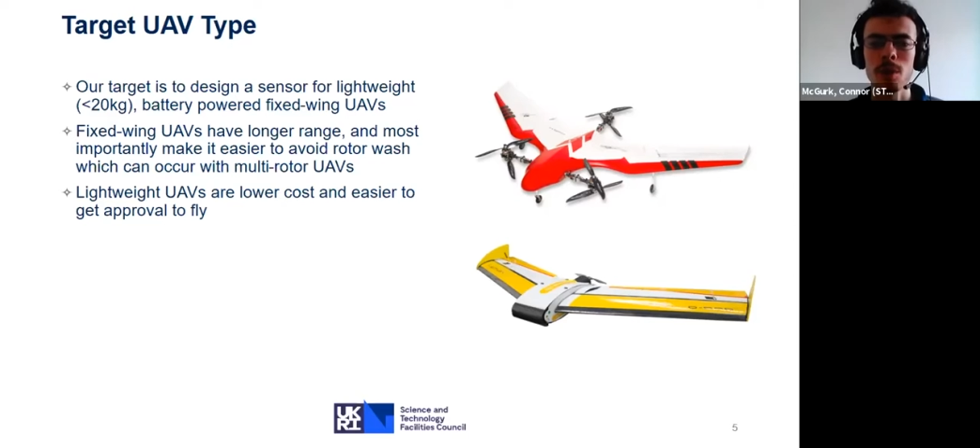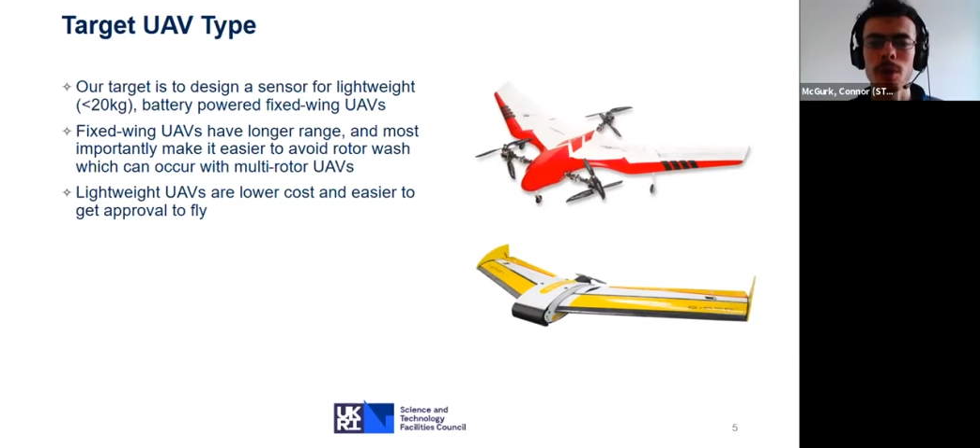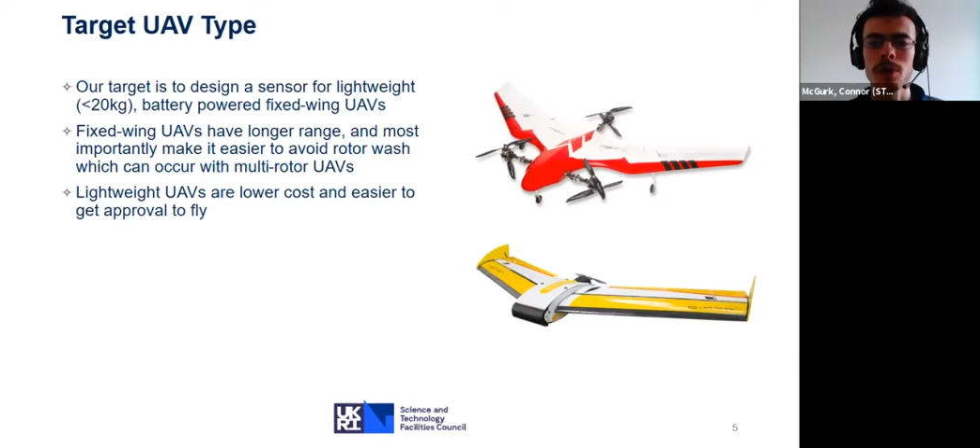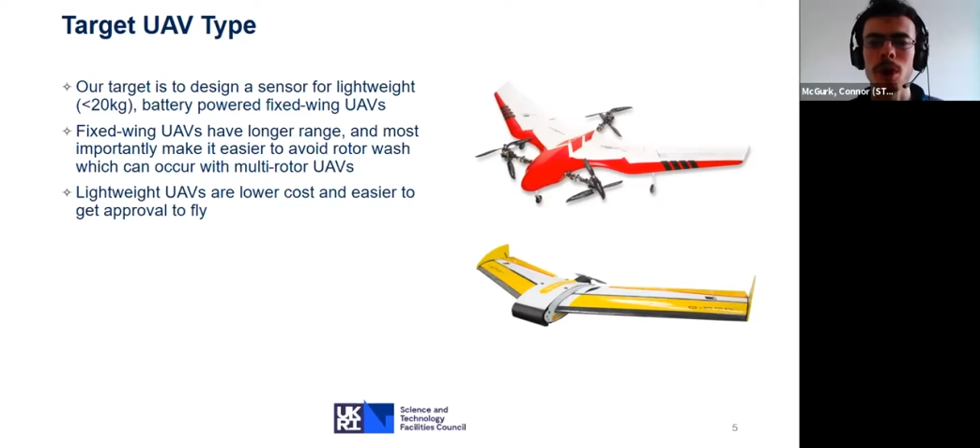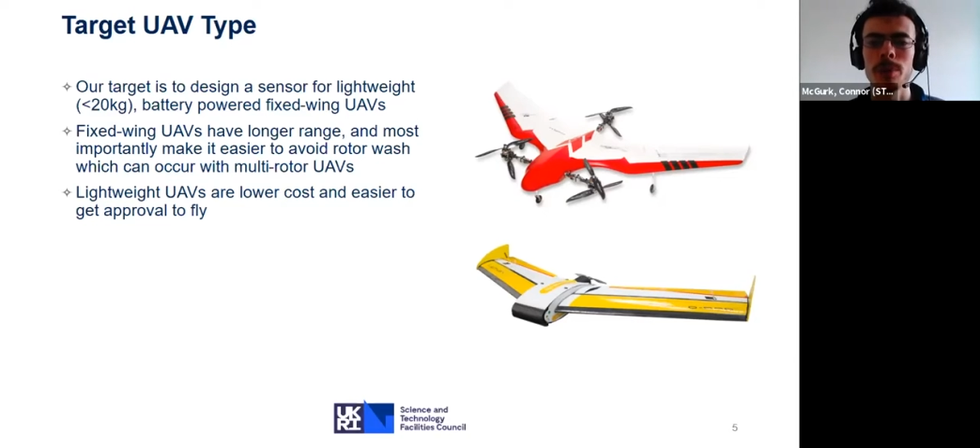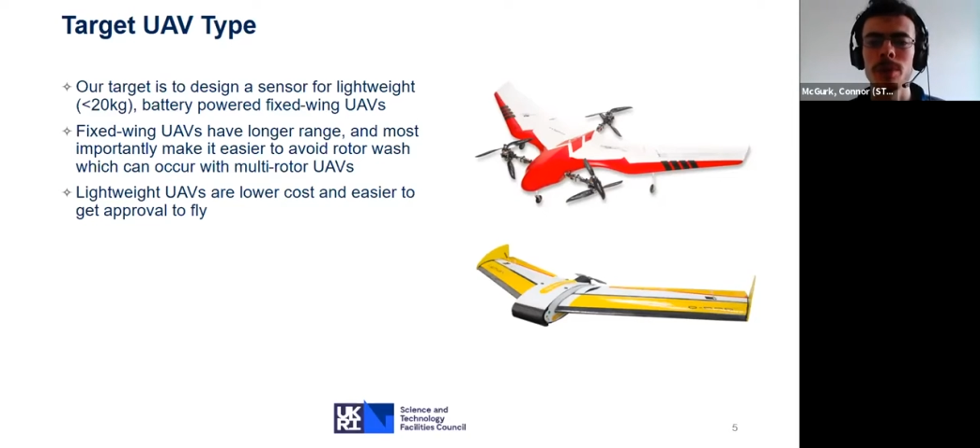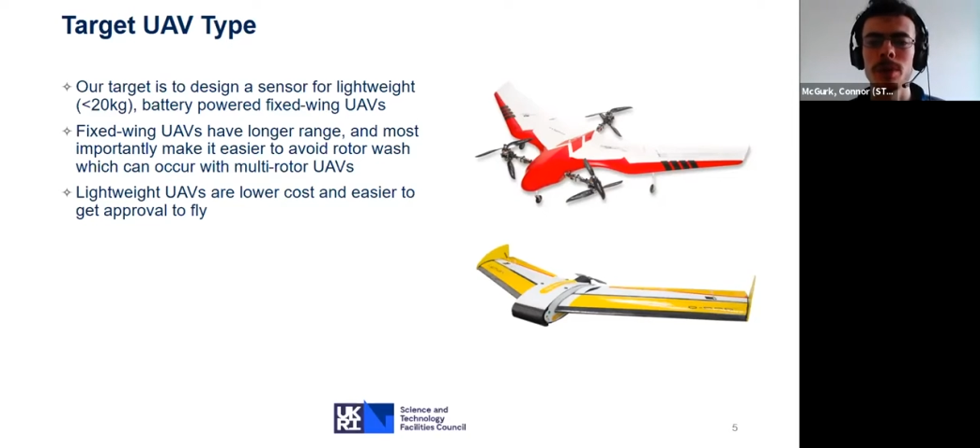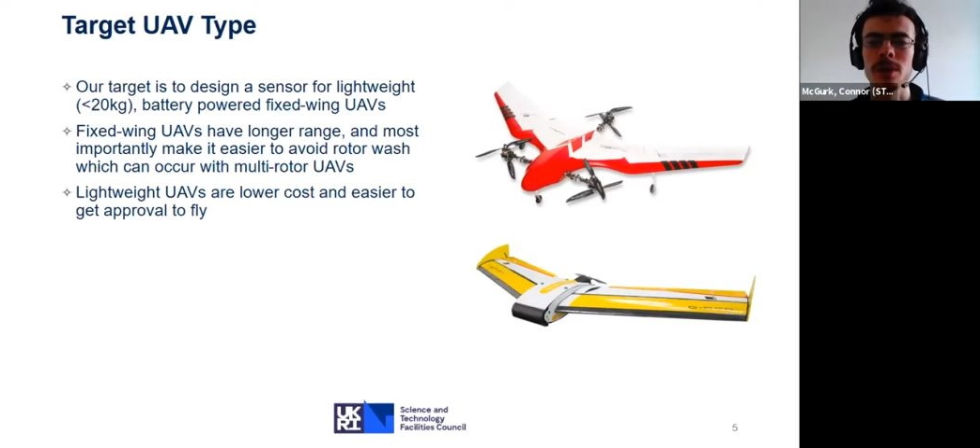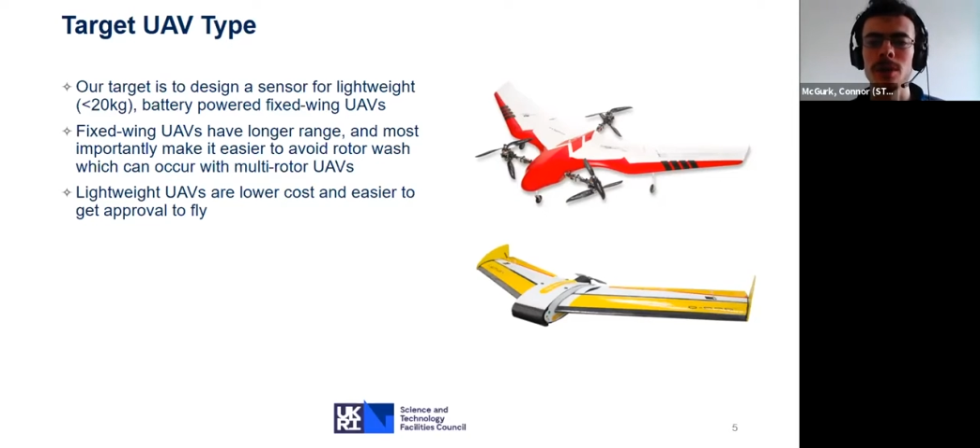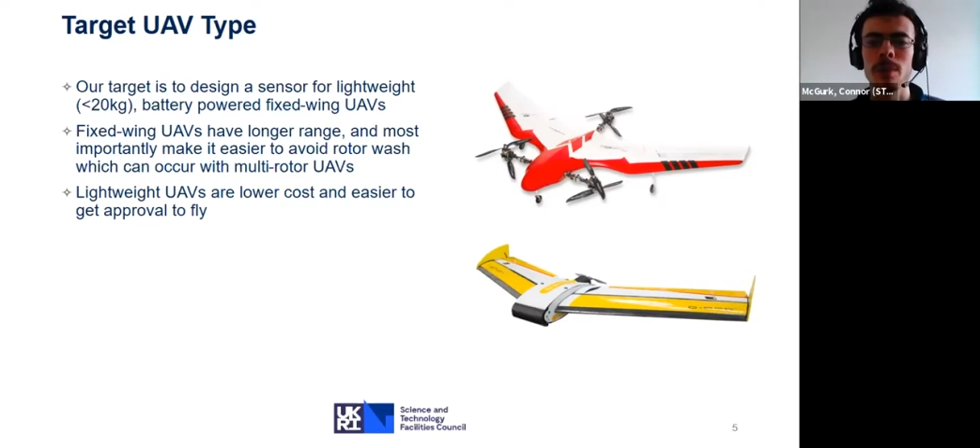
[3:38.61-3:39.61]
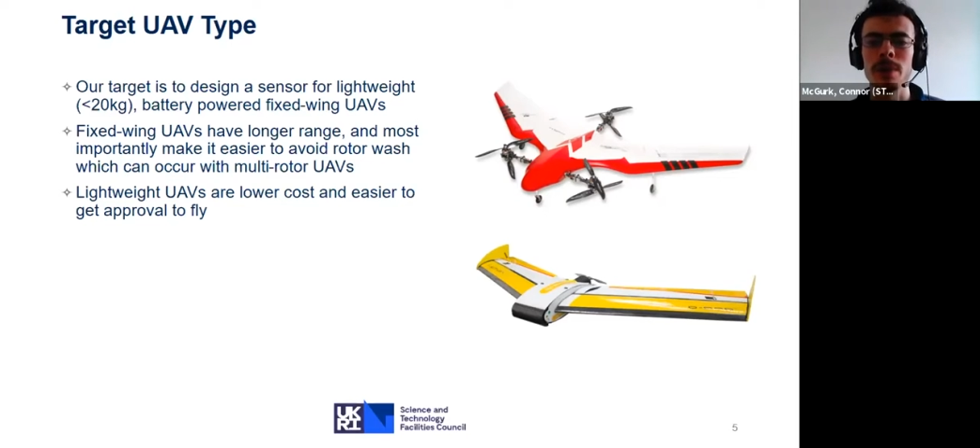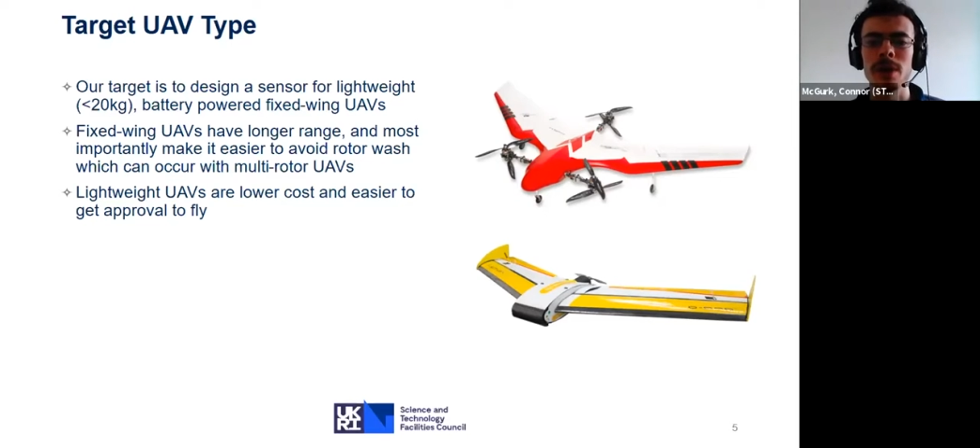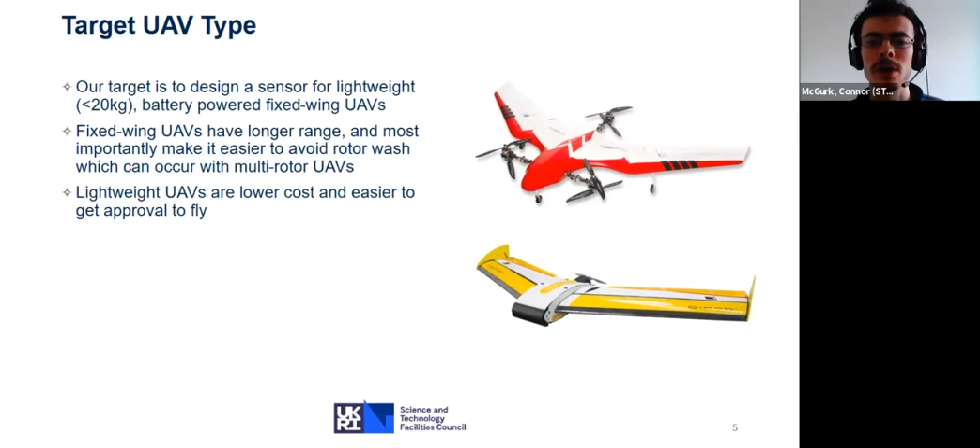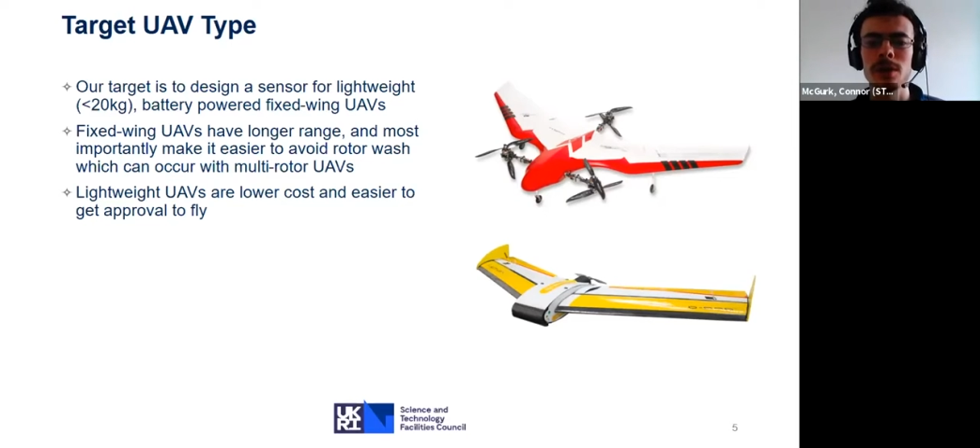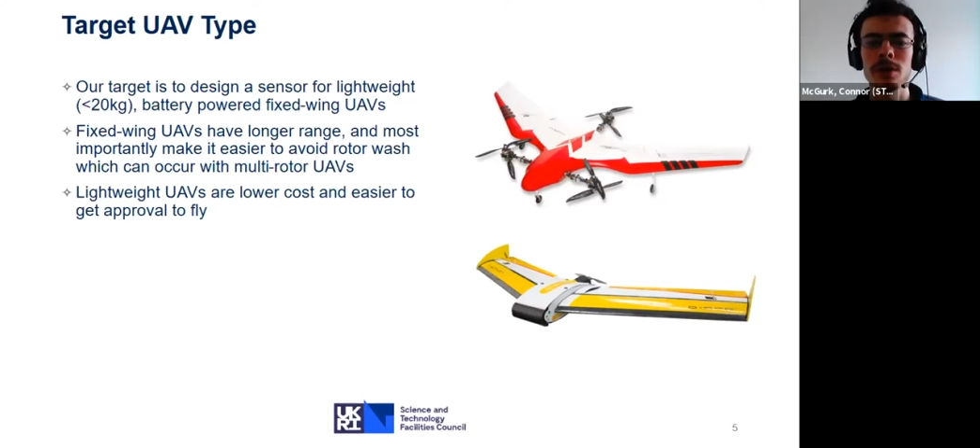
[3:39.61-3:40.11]
quadcopters in common
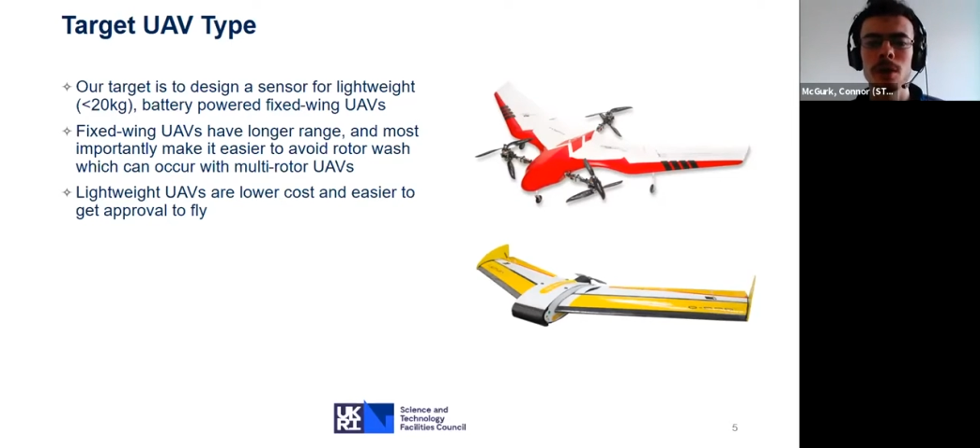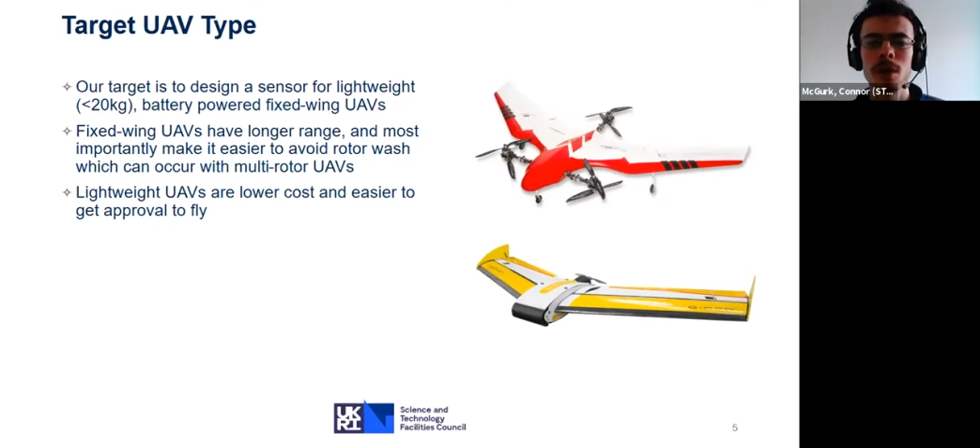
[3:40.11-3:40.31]
use,